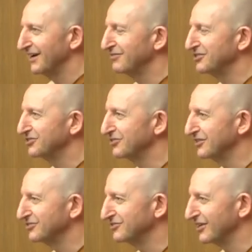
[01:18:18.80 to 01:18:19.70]
uh,
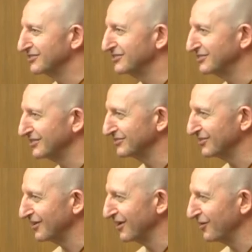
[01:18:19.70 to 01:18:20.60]
original construction is
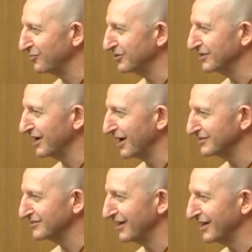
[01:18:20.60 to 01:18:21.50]
just uh, wooden
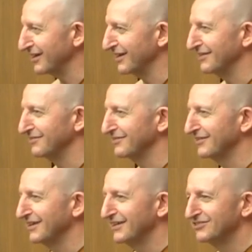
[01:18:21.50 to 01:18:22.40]
huts, like kind of
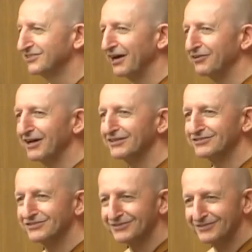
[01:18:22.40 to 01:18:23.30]
scout
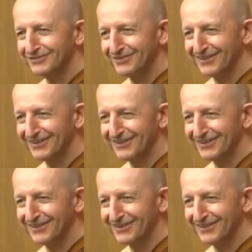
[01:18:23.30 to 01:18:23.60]
huts